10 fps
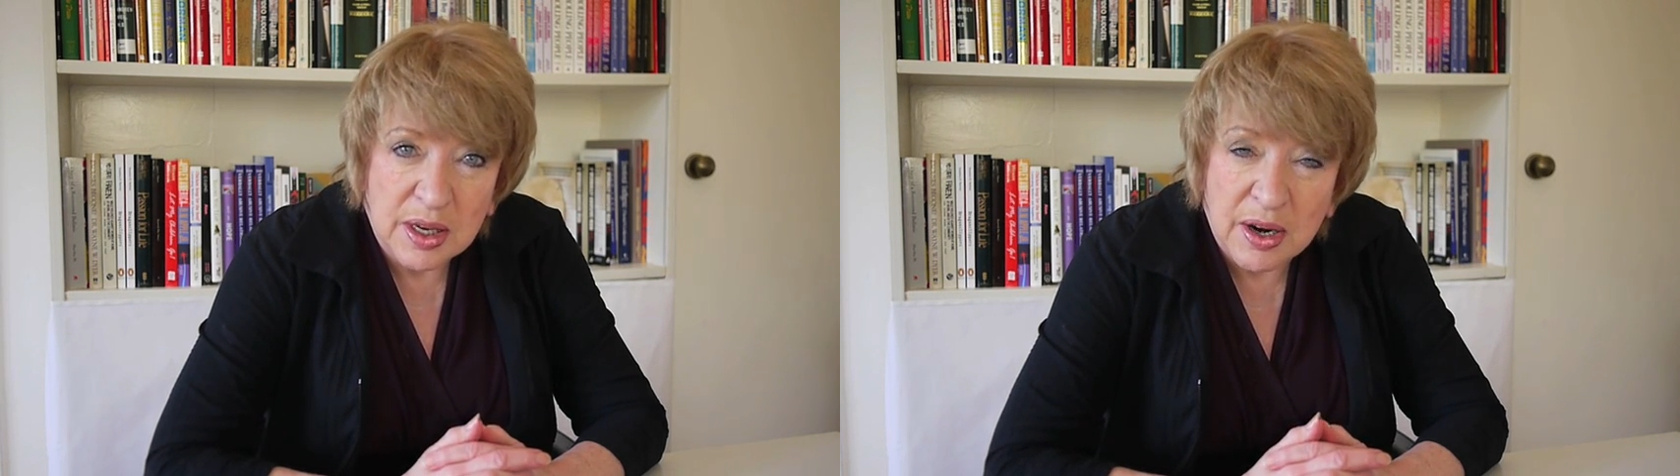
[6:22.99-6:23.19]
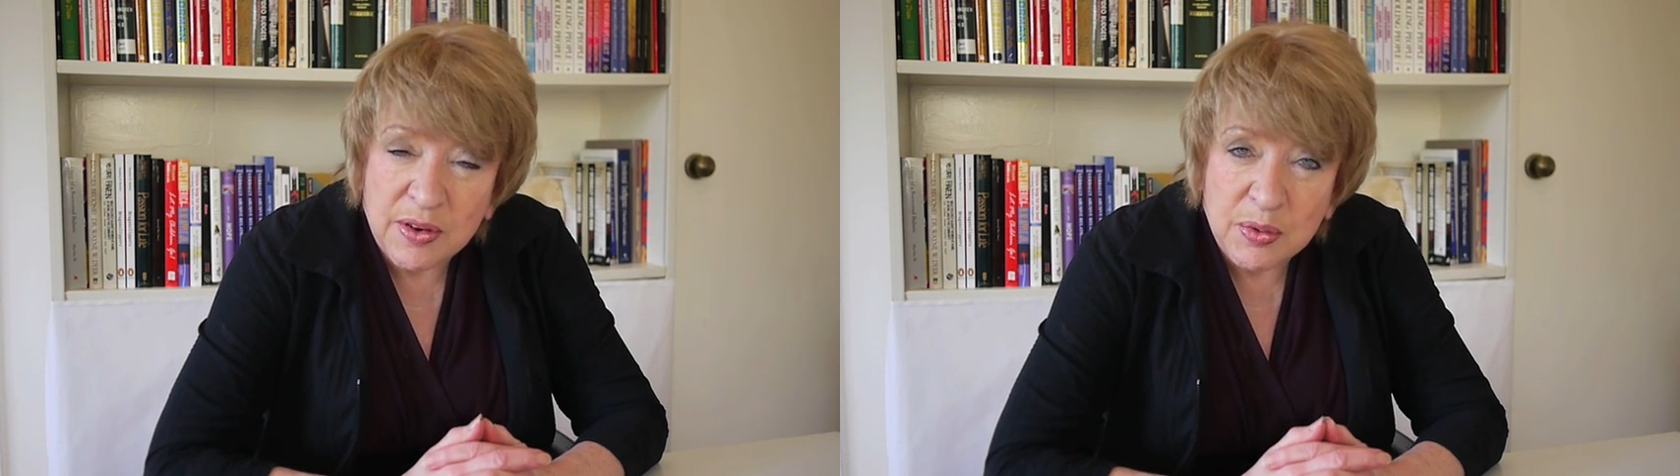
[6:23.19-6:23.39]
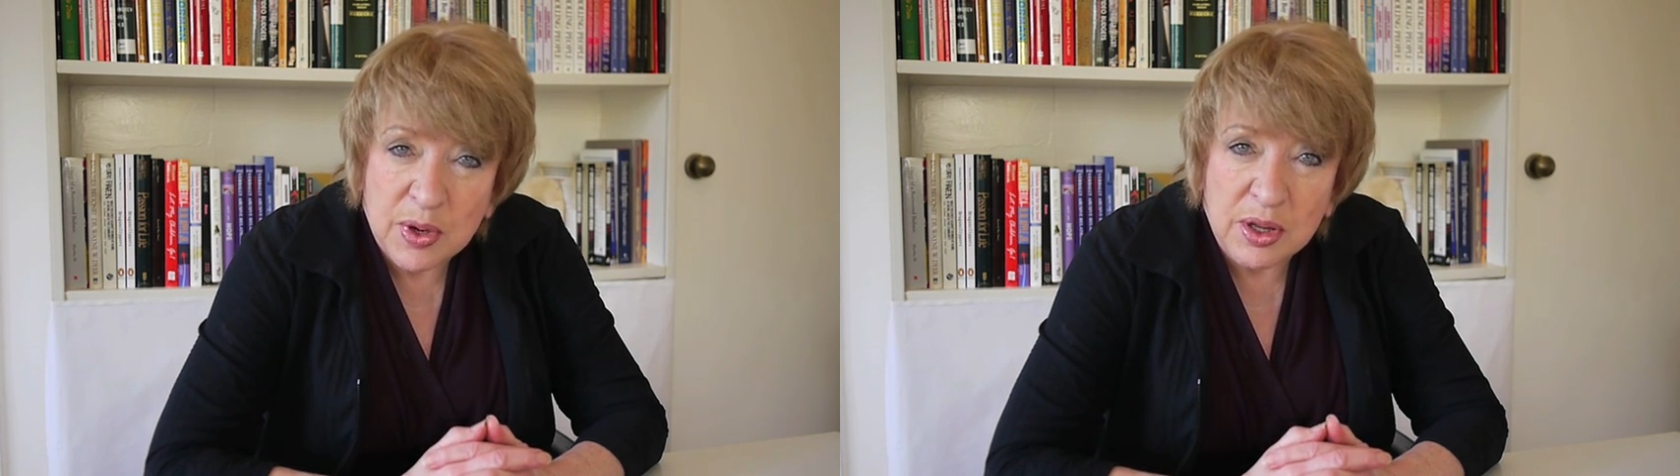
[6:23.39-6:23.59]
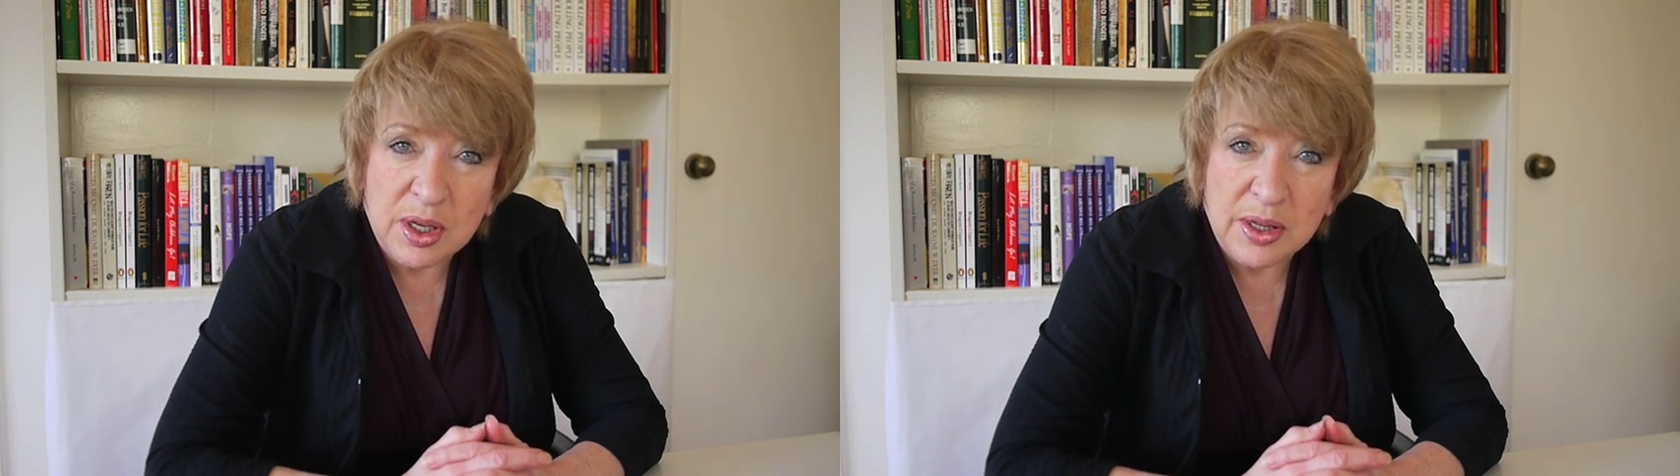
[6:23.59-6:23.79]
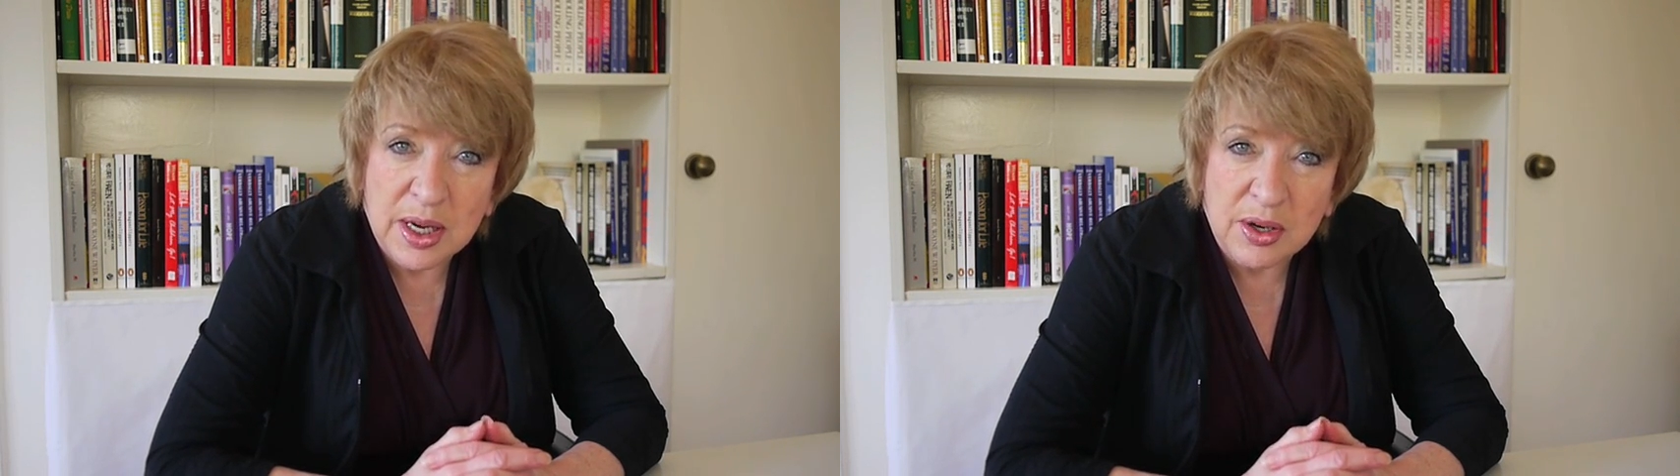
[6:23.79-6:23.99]
everyone
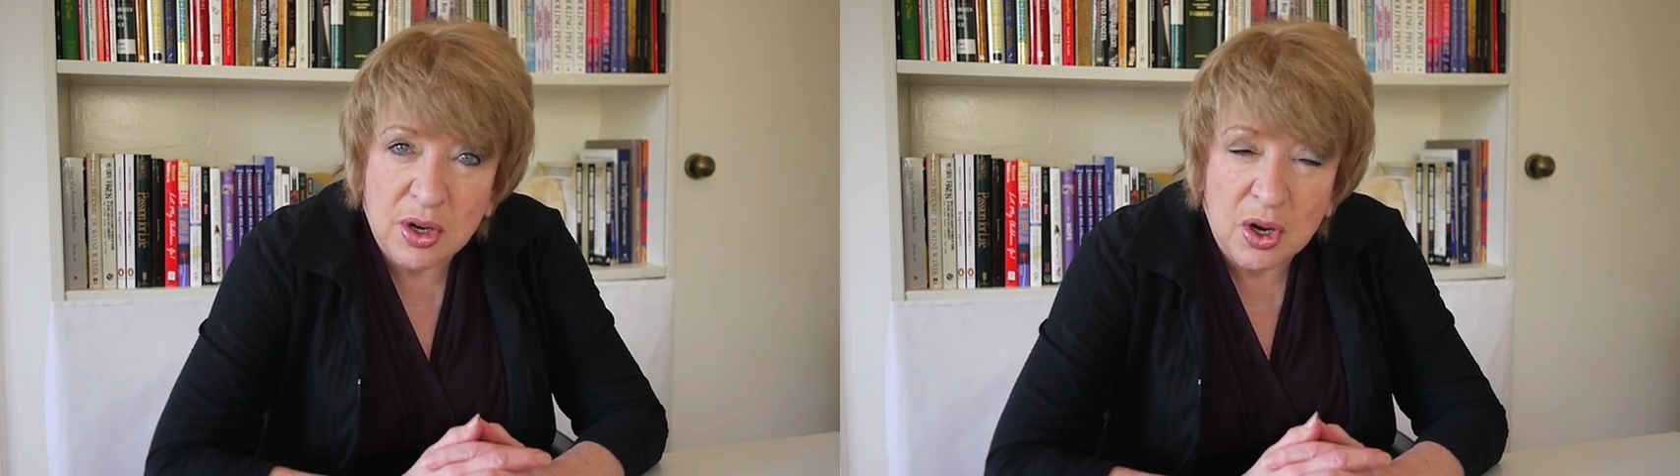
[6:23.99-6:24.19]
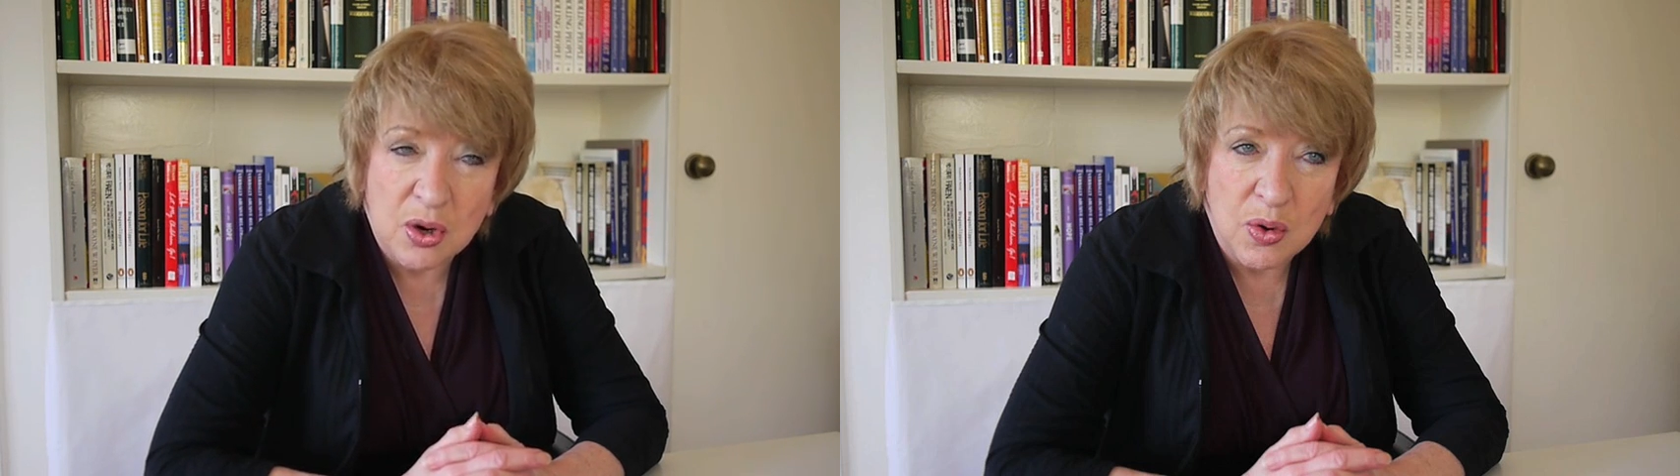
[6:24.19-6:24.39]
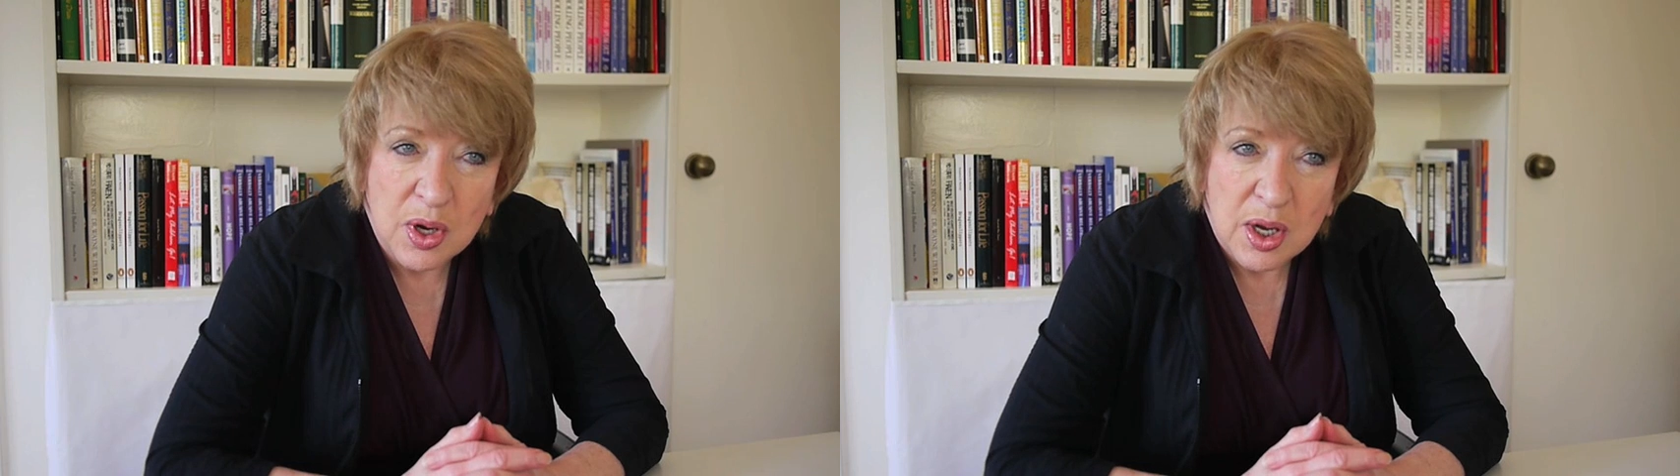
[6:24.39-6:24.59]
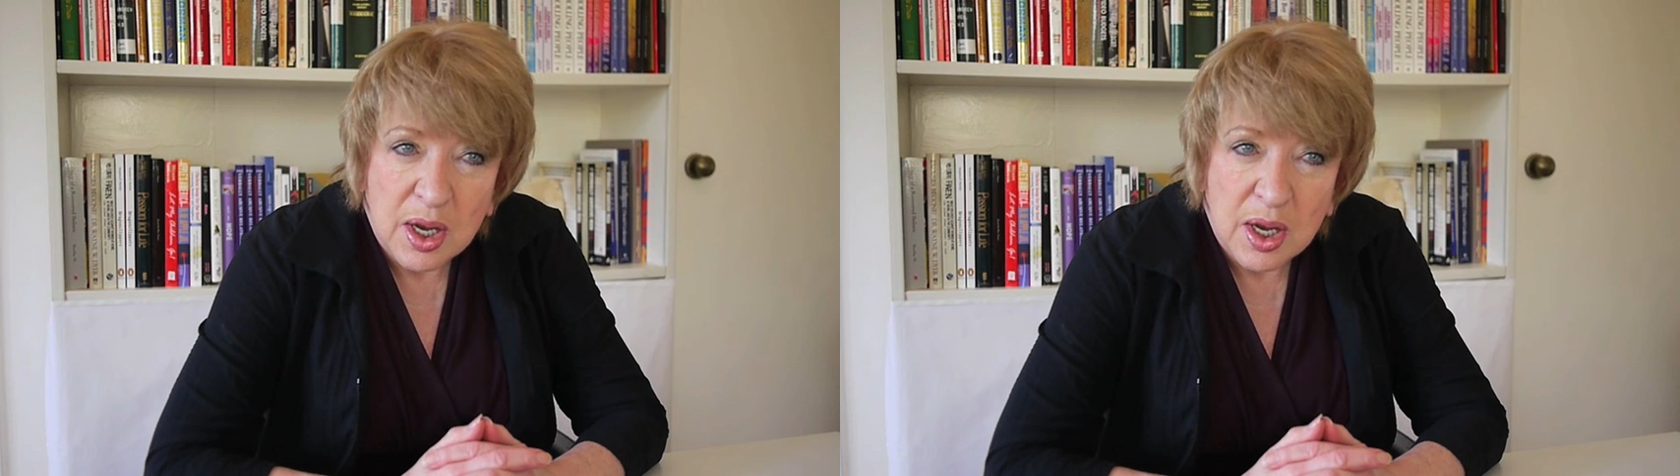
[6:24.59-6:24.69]
that they know,